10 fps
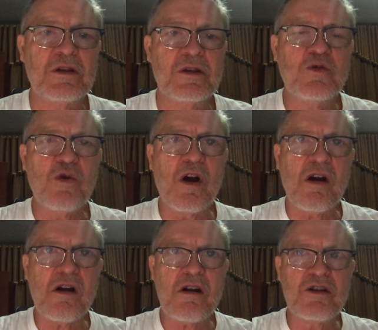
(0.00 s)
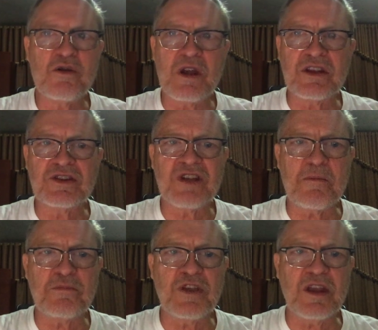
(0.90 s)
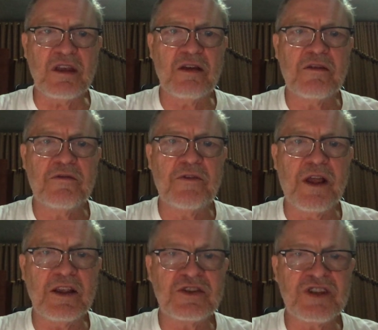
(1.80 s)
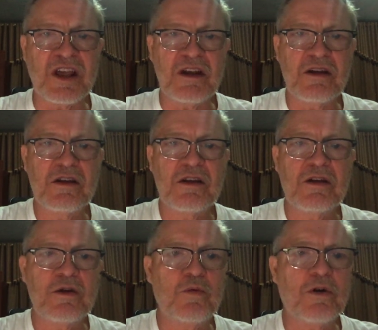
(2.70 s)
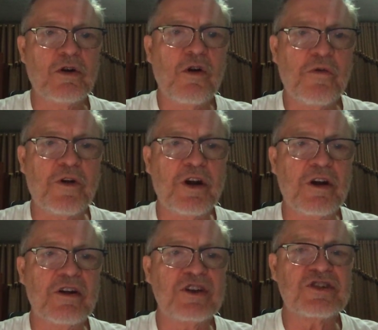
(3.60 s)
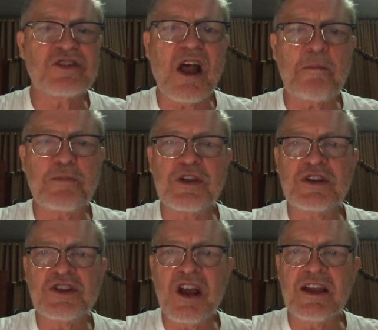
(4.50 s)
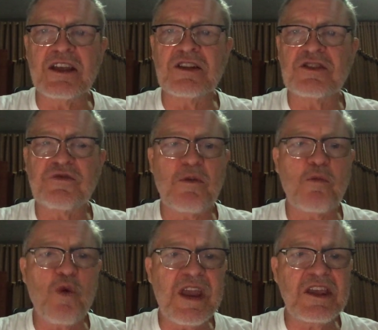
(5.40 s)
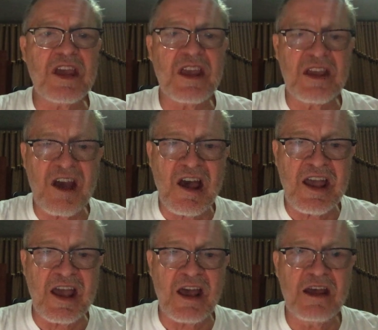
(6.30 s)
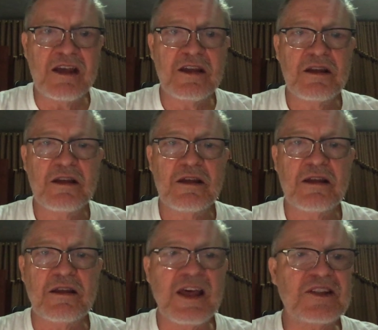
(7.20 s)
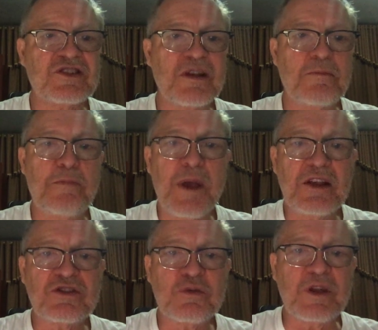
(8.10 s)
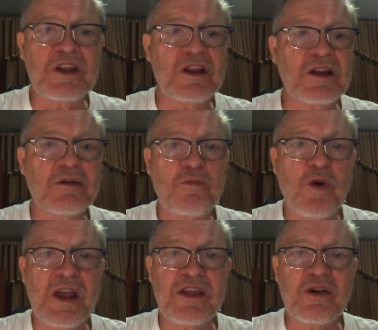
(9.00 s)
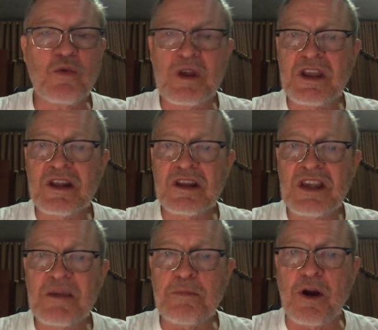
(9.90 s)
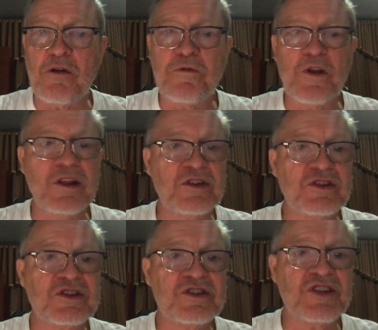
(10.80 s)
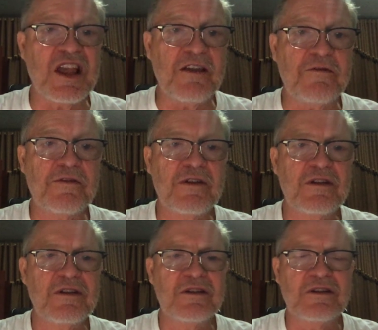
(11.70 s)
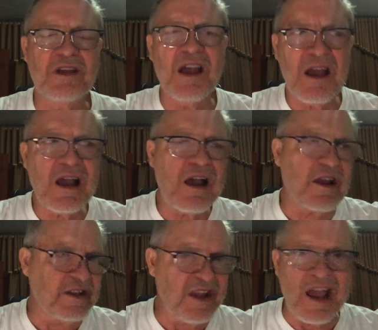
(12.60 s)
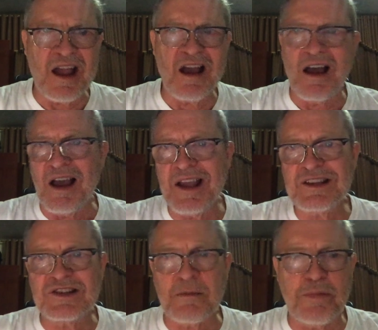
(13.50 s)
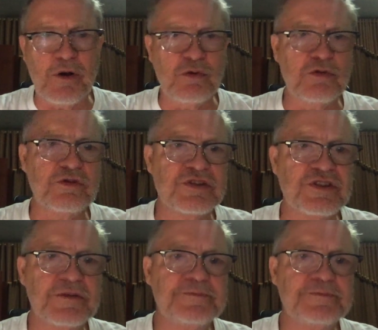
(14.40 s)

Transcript: You are doing something, Frank said. We're over here to stop the giants from waking Gaia. That's the best way that we can keep our friends safe. Yeah, I suppose.